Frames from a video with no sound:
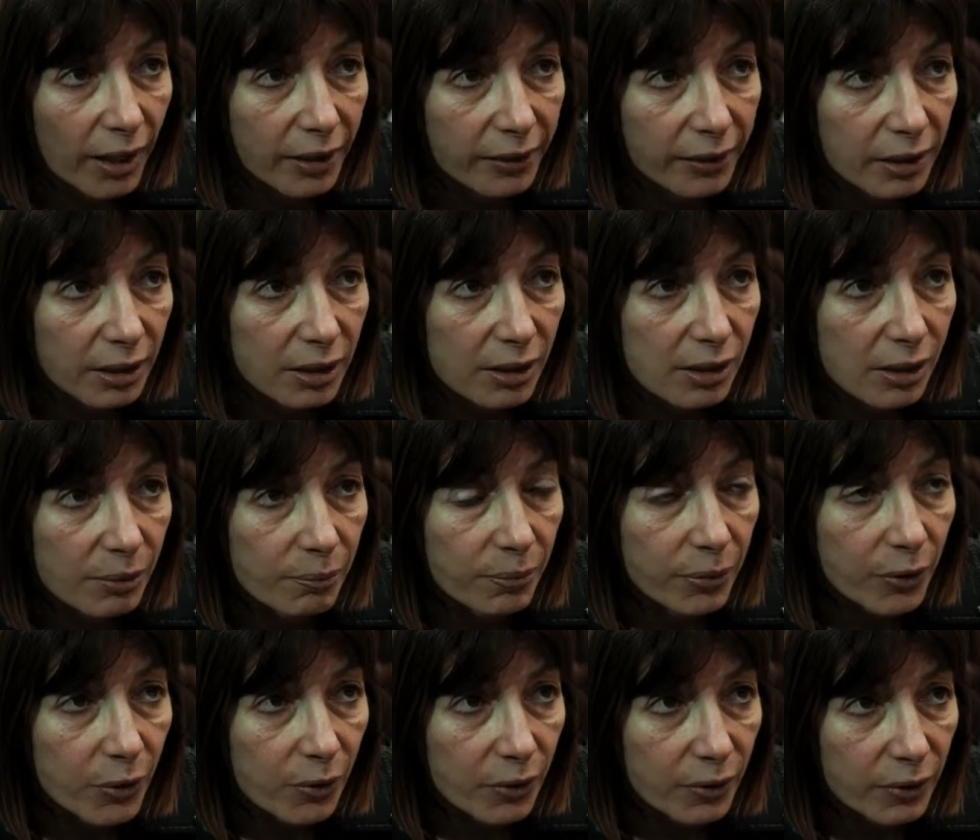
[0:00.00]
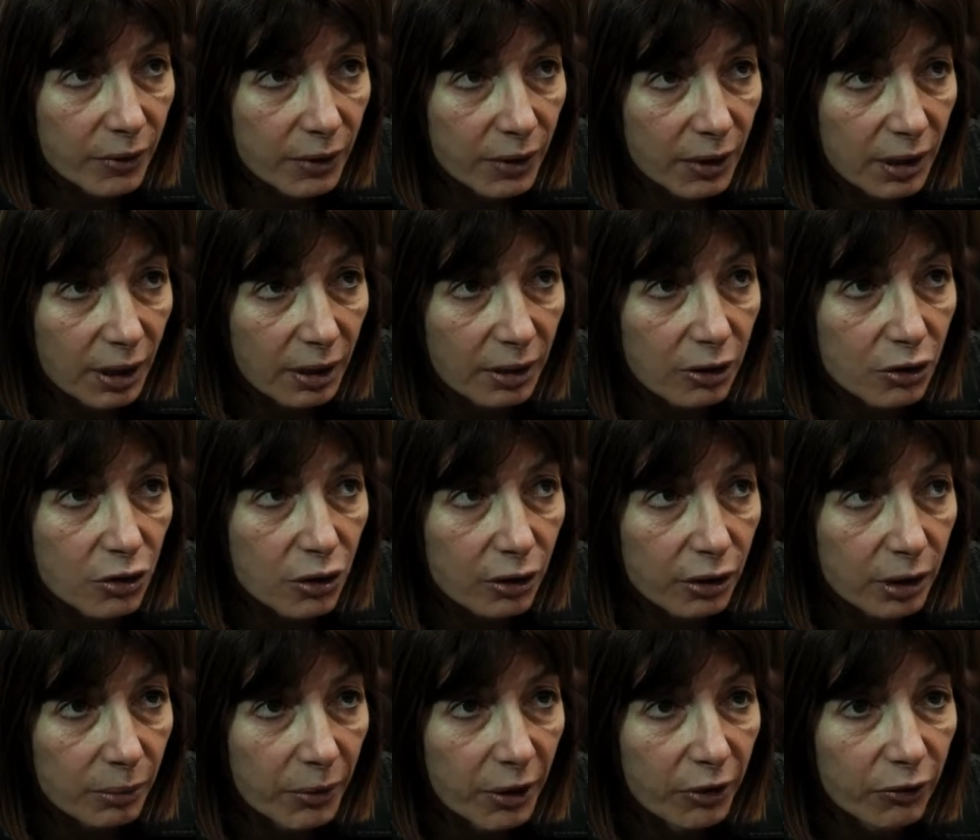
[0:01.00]
I think it's important that the
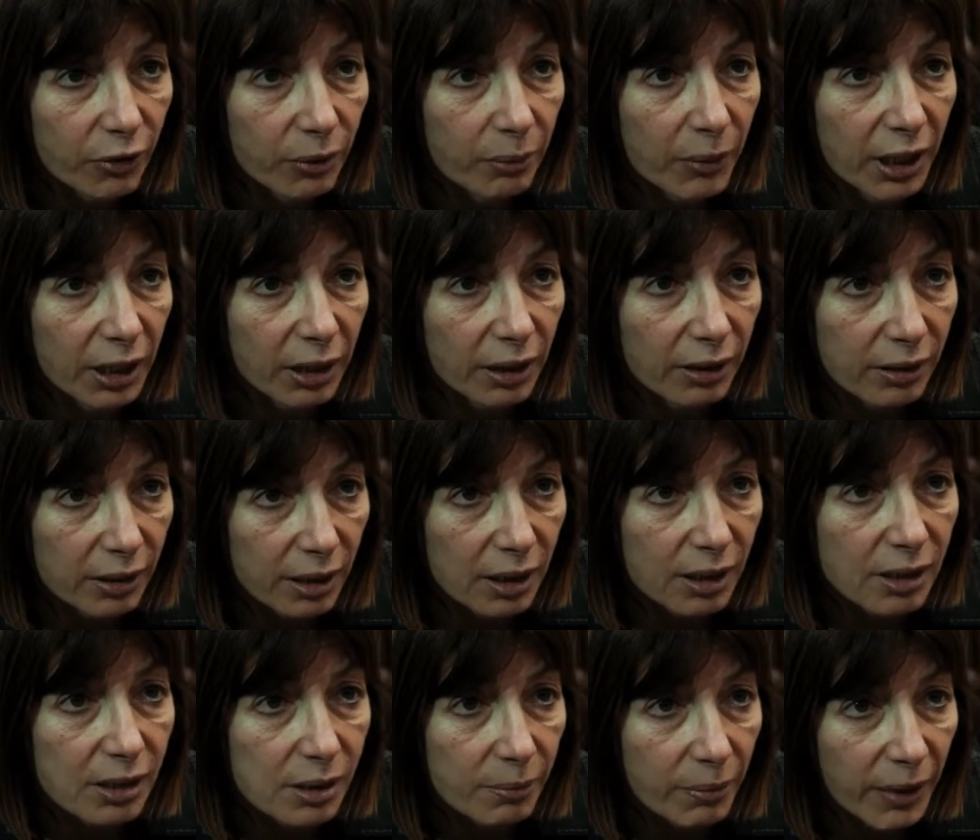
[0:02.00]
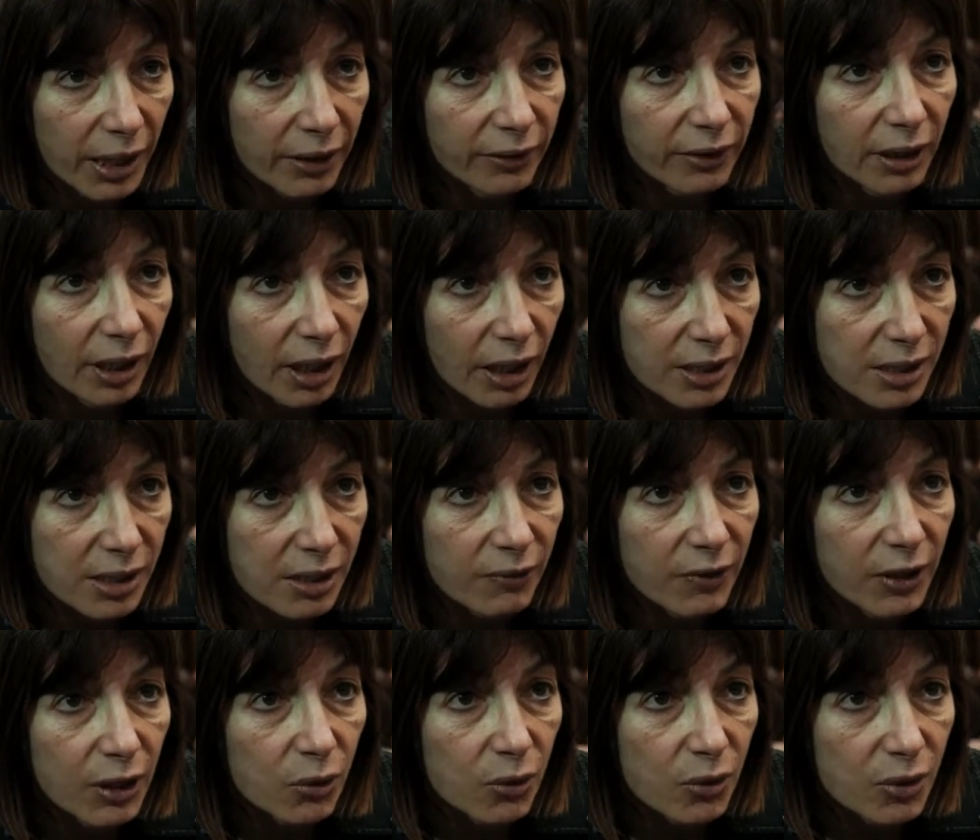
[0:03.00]
documentary maker thinks about the
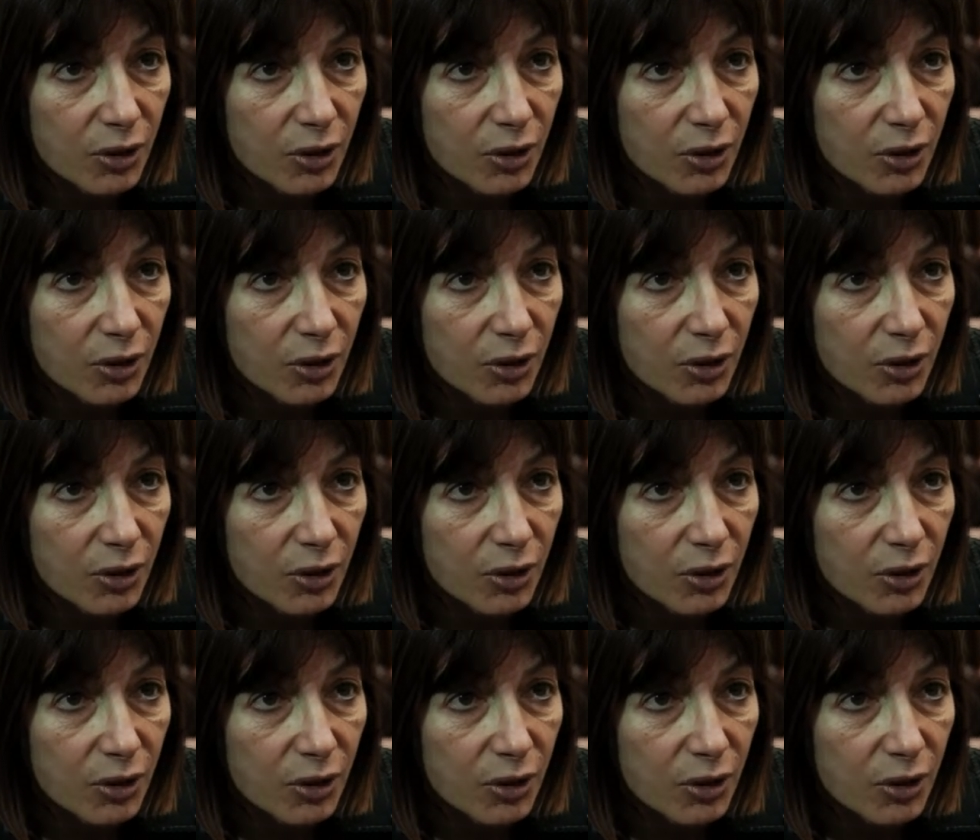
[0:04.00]
ITV